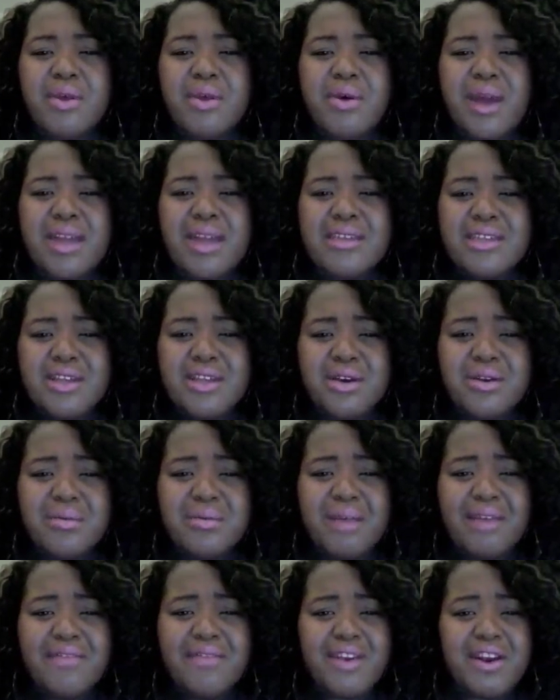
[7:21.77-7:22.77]
You guys can
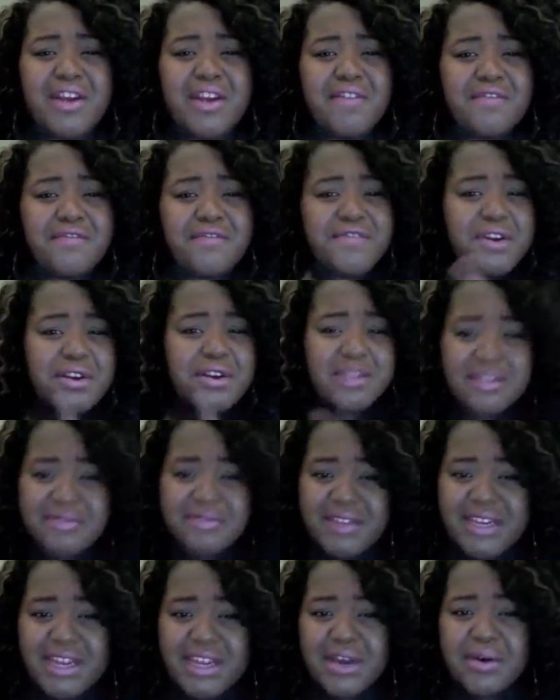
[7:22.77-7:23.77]
go to my very
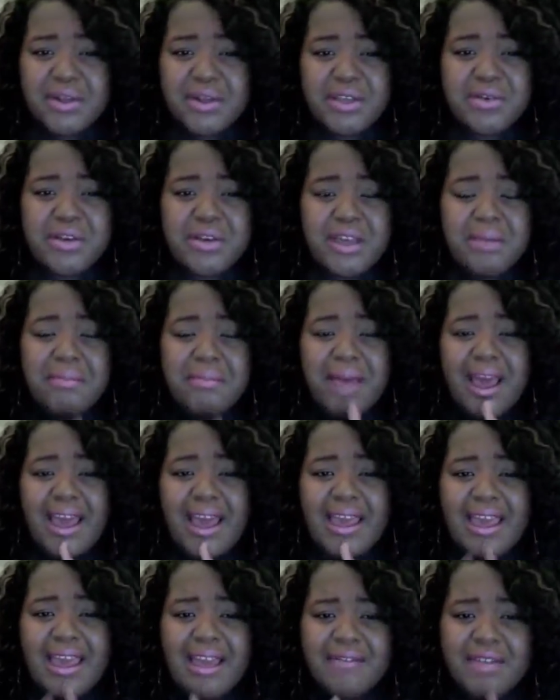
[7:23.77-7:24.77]
first video and you'll get
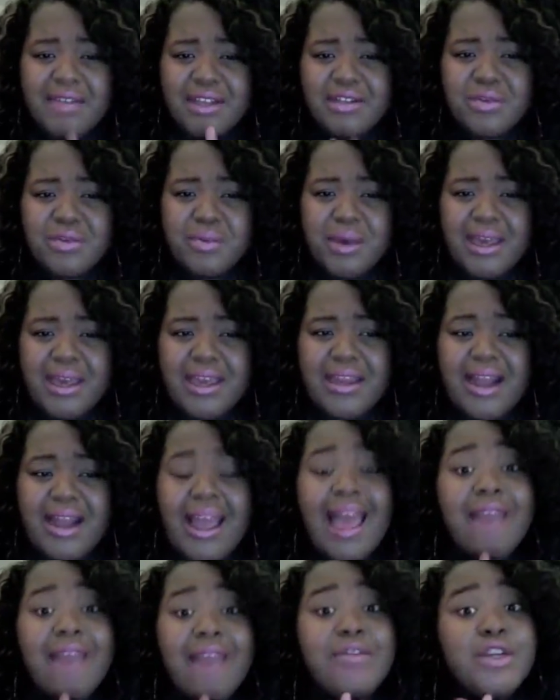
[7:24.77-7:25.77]
my heaviest
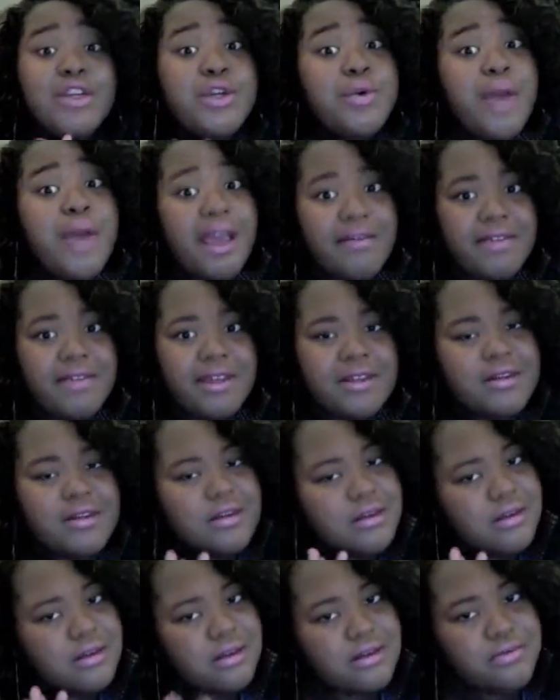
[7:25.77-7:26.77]
weight. I have a new
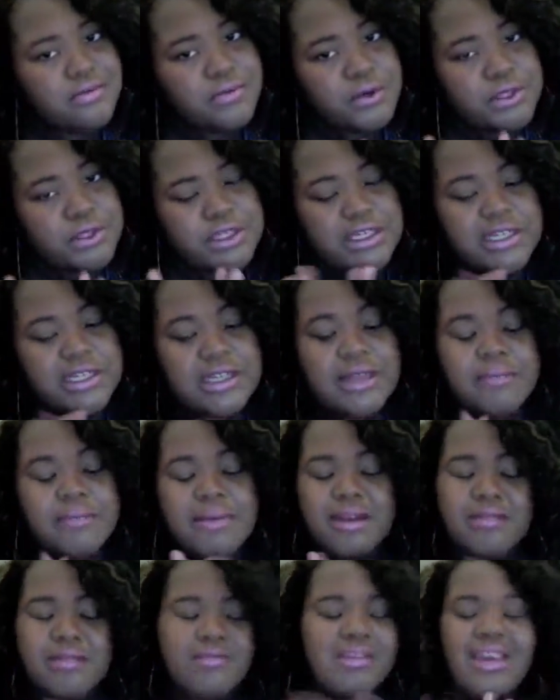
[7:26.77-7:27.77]
heaviest,
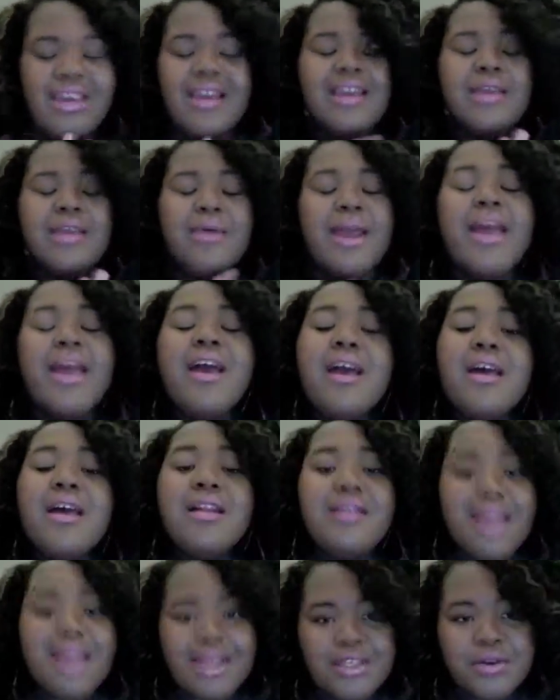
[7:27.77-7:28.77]
unfortunately, but yeah, anyway,
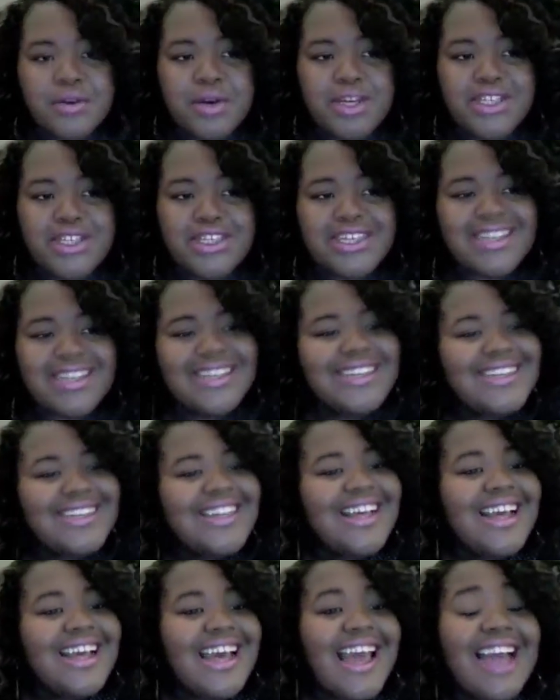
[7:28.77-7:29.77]
next
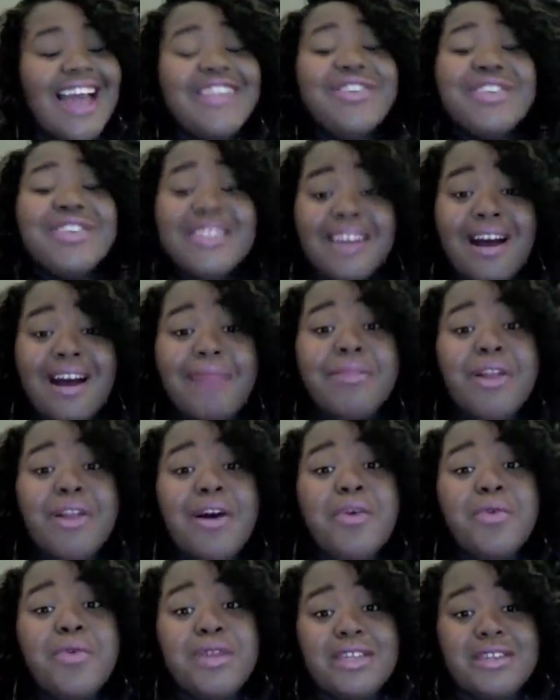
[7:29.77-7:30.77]
question. As you can tell,
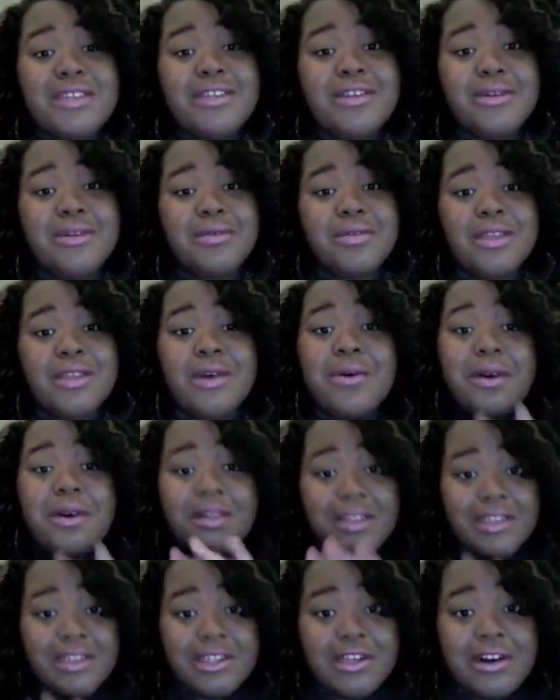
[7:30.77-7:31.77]
I'm long-winded too.
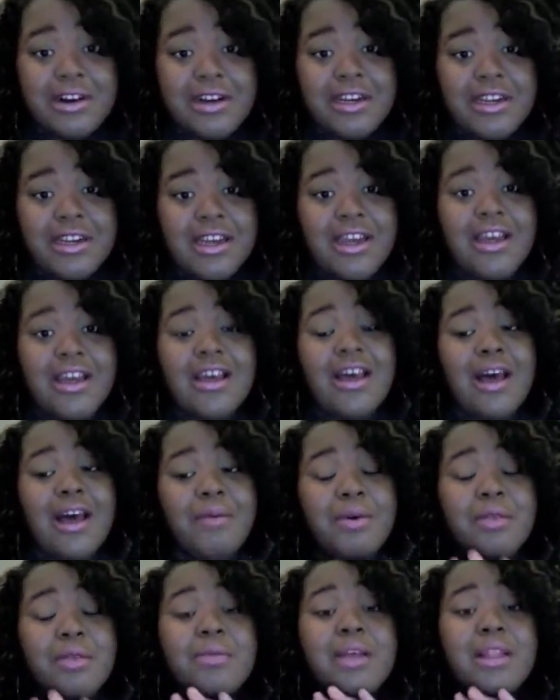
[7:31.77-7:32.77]
So on this journey,
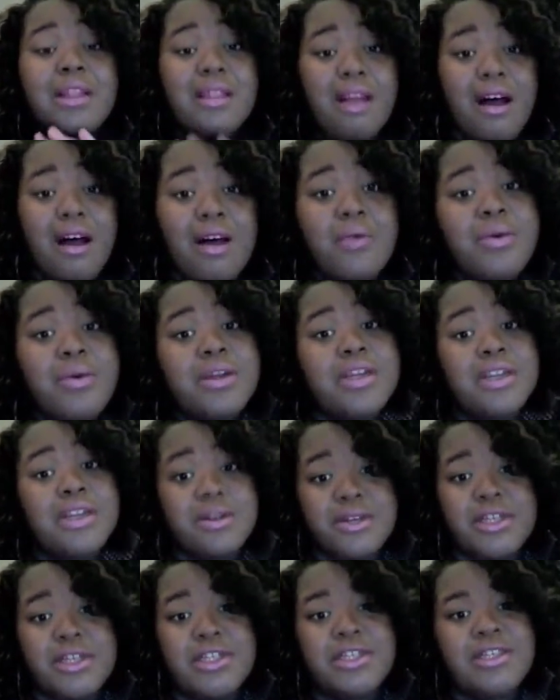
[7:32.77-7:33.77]
I'm going to be a
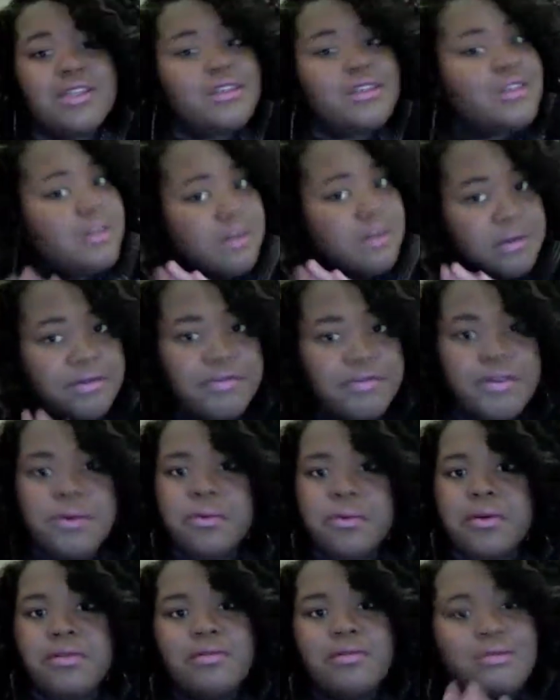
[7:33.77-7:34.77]
long-winded Christian. So if